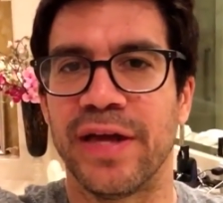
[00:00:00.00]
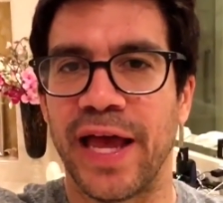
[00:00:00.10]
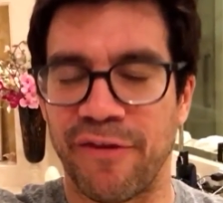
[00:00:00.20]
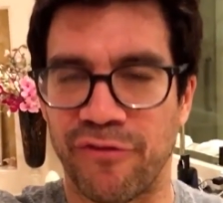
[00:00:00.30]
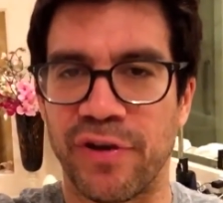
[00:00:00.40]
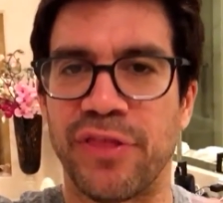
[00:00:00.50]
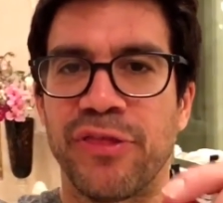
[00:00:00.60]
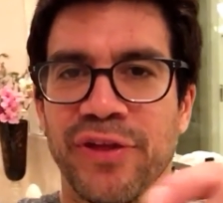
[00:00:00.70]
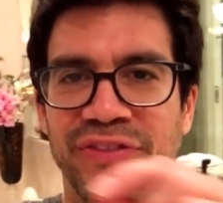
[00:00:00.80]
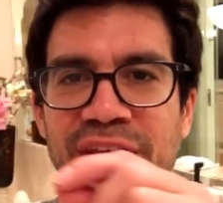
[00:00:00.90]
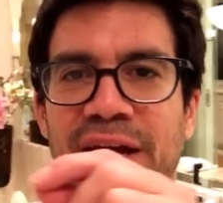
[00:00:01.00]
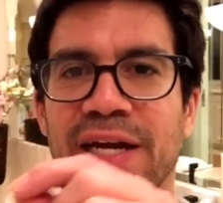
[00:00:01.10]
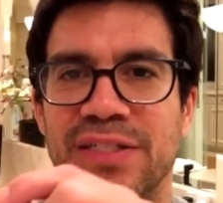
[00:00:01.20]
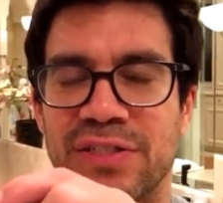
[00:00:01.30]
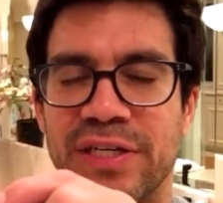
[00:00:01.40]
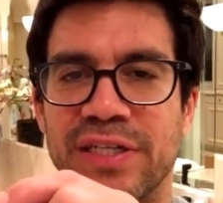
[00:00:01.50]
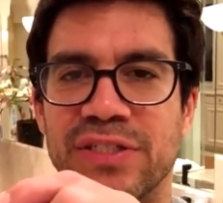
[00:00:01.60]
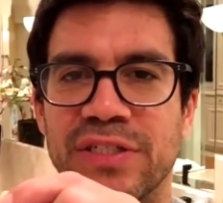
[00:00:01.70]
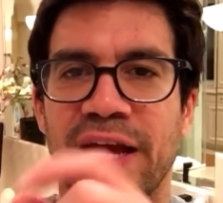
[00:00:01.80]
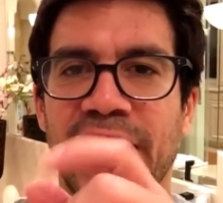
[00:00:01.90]
everything that I
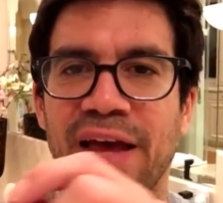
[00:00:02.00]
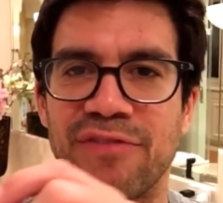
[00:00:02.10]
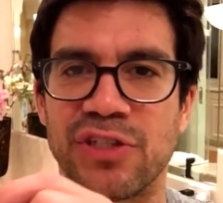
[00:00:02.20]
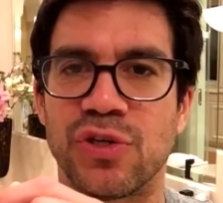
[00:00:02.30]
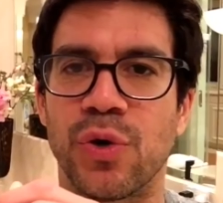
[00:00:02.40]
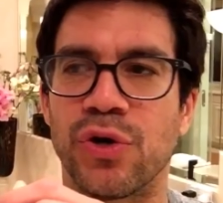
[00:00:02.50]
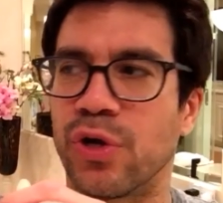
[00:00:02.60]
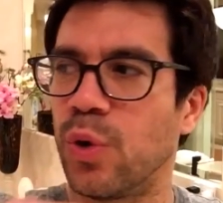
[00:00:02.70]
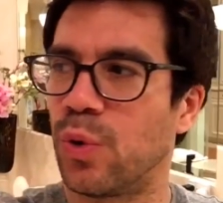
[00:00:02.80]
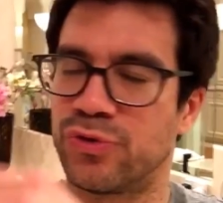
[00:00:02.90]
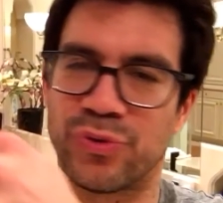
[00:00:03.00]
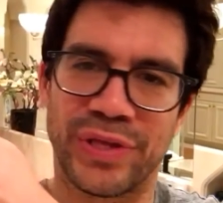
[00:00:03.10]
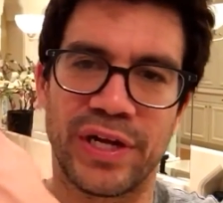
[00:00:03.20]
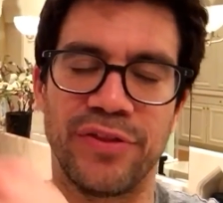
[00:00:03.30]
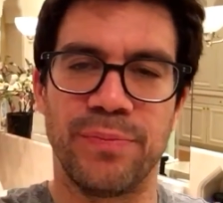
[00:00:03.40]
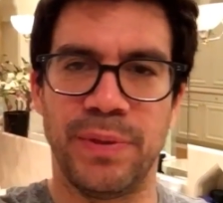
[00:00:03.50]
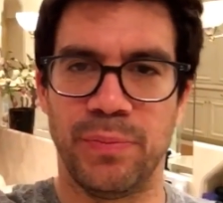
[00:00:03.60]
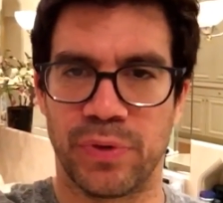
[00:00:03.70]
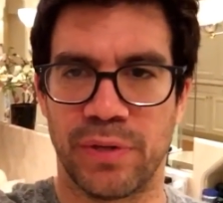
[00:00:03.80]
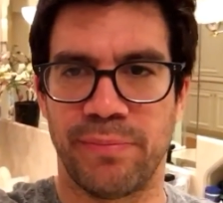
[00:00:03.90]
touch? Have it turn to gold so that other
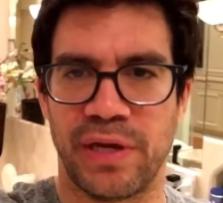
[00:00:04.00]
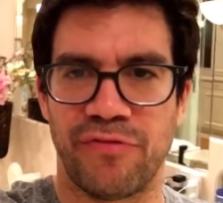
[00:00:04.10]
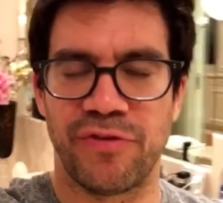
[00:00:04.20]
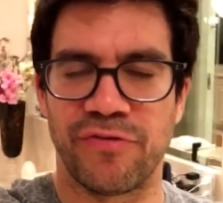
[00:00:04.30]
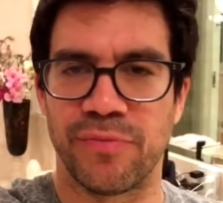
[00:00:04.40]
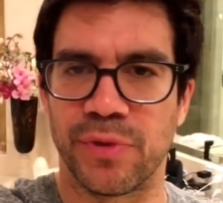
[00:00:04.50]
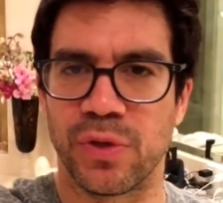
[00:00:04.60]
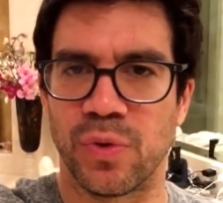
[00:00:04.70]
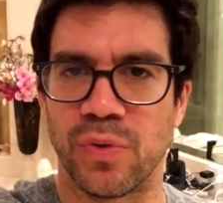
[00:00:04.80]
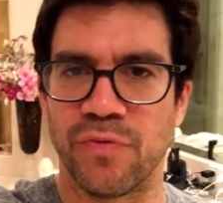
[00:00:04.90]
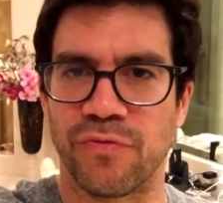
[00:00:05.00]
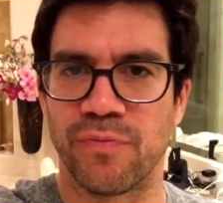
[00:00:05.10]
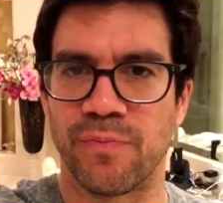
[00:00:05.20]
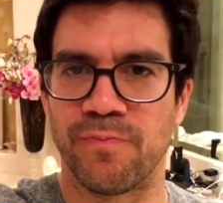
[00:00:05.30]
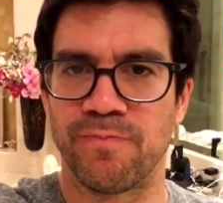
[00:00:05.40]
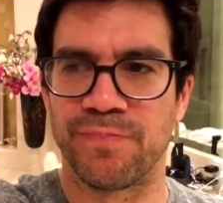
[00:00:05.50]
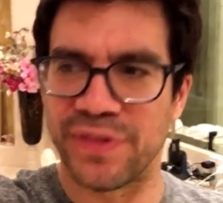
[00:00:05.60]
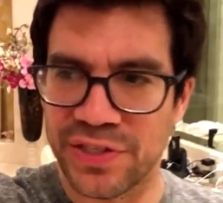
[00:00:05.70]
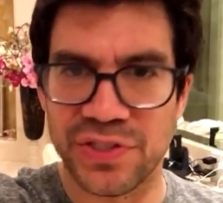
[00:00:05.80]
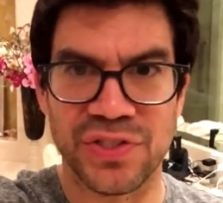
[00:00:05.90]
people can benefit from the gold.
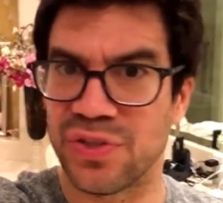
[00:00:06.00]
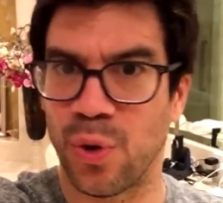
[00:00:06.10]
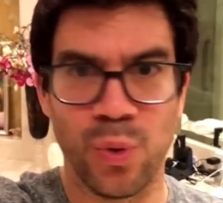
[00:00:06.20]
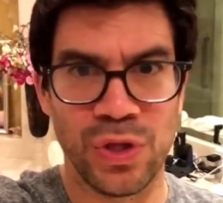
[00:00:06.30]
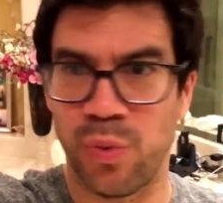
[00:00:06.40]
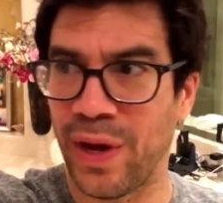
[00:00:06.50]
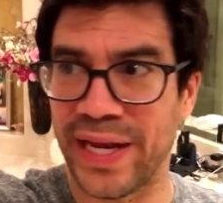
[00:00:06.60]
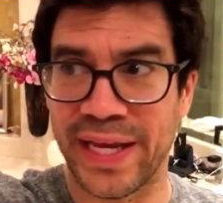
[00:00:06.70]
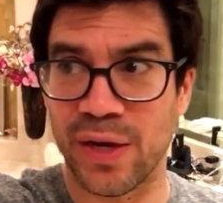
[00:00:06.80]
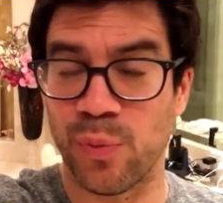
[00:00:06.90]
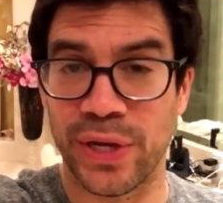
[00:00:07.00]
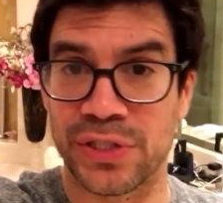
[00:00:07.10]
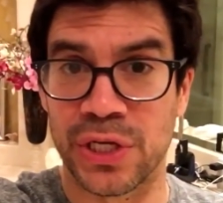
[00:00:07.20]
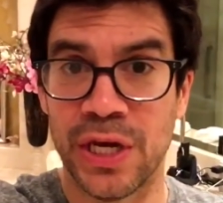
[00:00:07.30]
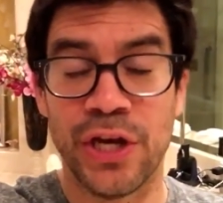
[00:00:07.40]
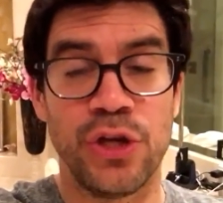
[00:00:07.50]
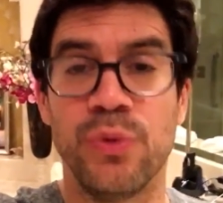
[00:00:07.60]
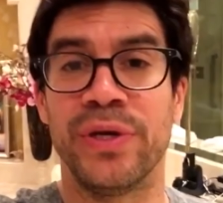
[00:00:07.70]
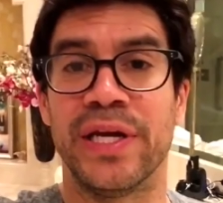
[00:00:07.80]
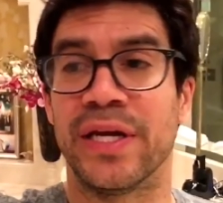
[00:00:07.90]
This is the only way to get rich. You
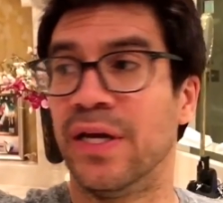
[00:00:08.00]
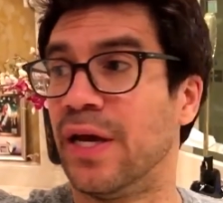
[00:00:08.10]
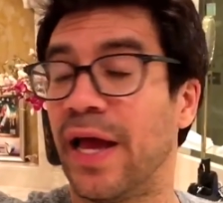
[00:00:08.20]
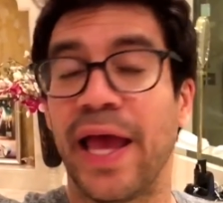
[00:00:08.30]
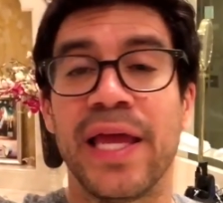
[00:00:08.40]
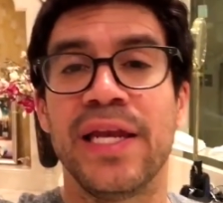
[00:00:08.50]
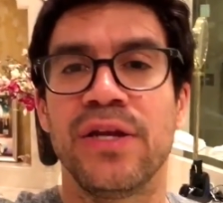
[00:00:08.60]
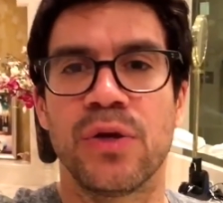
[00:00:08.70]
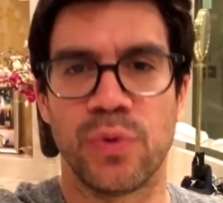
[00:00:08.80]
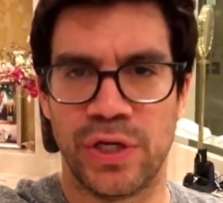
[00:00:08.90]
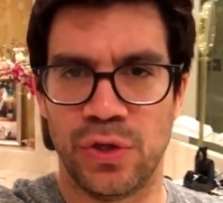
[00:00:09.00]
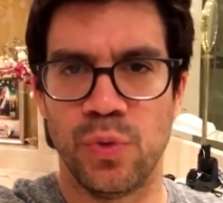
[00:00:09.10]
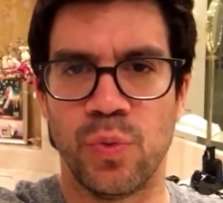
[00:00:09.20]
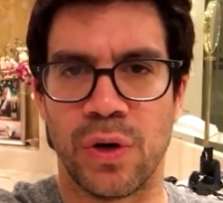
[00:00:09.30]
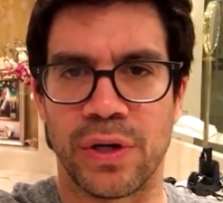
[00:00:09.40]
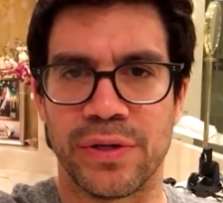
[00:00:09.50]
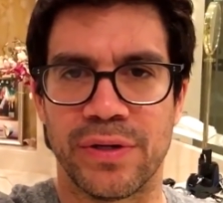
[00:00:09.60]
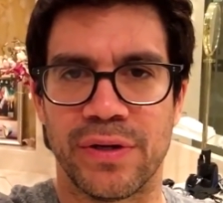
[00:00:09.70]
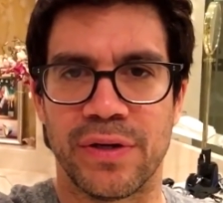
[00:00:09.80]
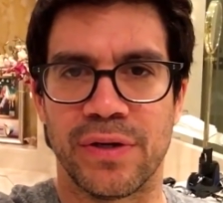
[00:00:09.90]
can get any degree you want,
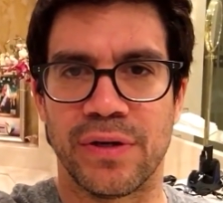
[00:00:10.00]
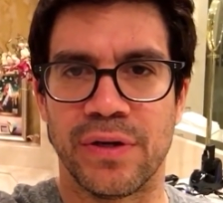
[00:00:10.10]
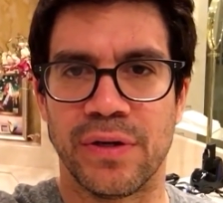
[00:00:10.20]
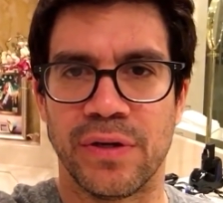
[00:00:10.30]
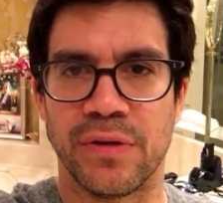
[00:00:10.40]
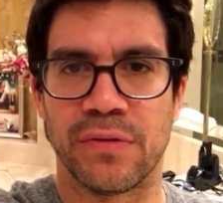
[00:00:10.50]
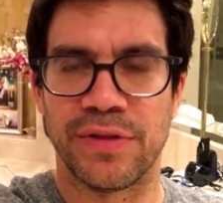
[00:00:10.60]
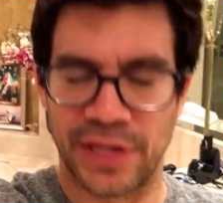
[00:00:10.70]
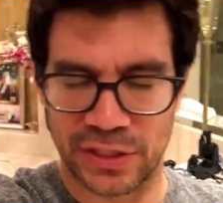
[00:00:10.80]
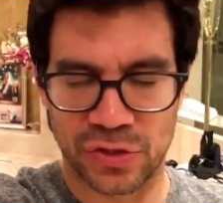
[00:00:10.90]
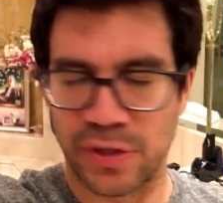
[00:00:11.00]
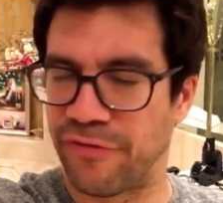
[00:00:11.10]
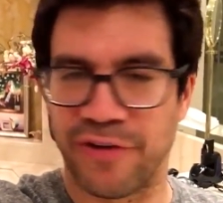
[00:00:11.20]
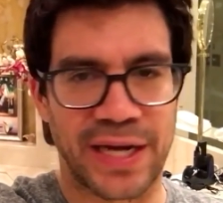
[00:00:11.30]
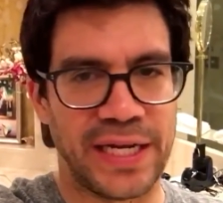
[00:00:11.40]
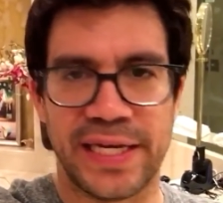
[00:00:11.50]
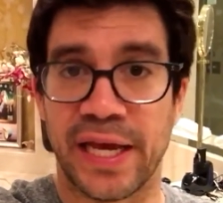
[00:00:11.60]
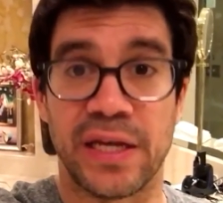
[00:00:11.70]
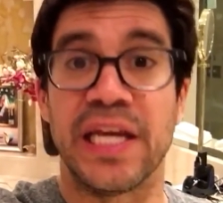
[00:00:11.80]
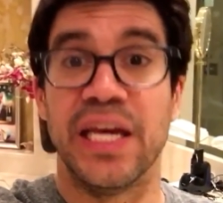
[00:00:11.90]
and that's fine and
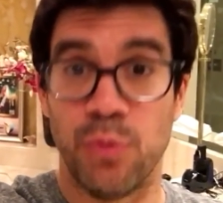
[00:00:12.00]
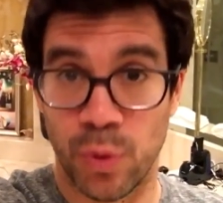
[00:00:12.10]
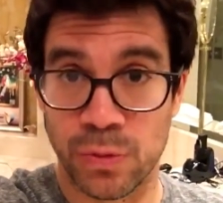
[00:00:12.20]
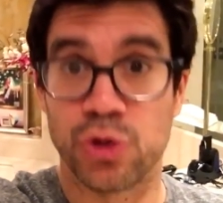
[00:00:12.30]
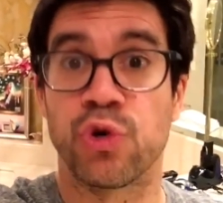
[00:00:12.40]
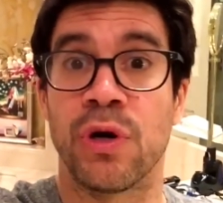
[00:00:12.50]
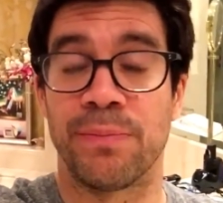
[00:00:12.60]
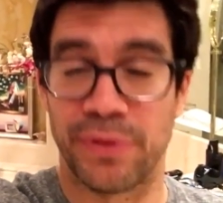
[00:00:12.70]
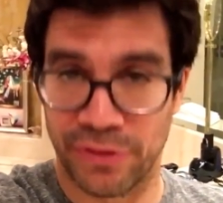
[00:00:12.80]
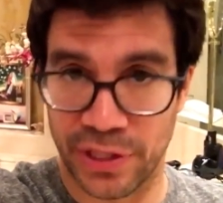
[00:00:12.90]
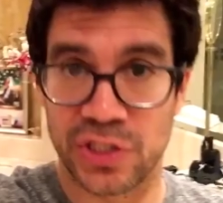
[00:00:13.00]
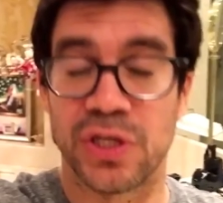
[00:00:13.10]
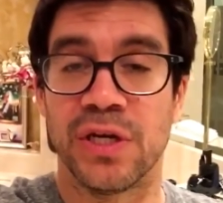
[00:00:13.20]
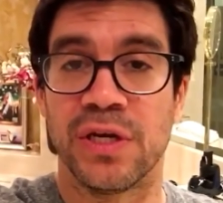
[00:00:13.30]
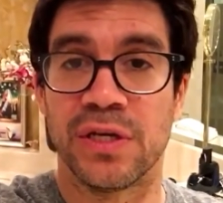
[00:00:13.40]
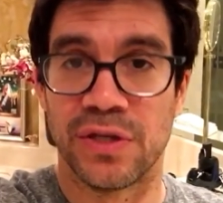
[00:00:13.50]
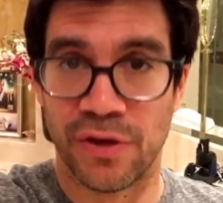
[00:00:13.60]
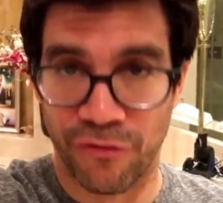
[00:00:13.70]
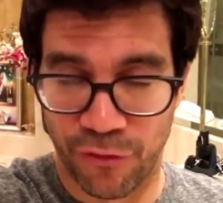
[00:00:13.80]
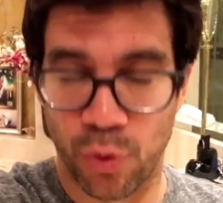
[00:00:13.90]
dandy. It won't trump this
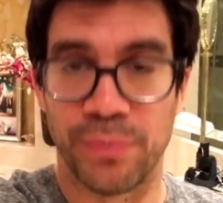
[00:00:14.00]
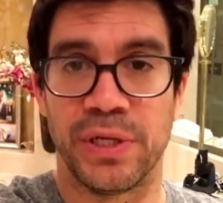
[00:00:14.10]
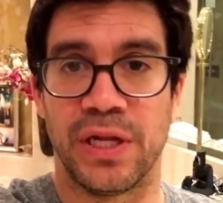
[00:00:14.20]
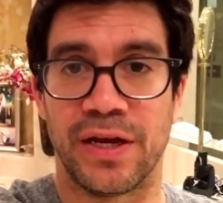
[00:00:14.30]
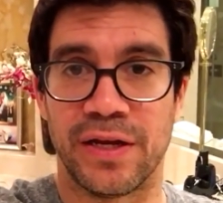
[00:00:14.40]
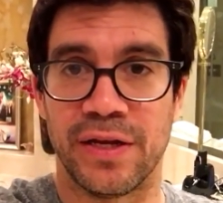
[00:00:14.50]
formula.